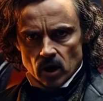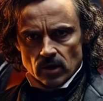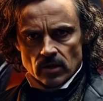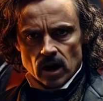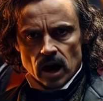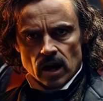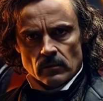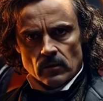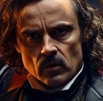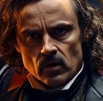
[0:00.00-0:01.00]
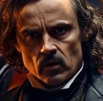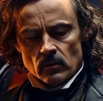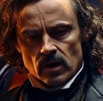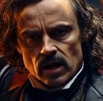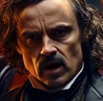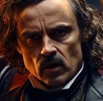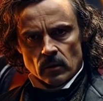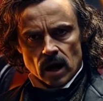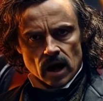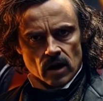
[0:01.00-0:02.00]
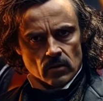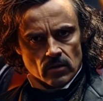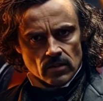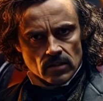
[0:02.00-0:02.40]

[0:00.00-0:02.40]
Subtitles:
all time to illuminate our path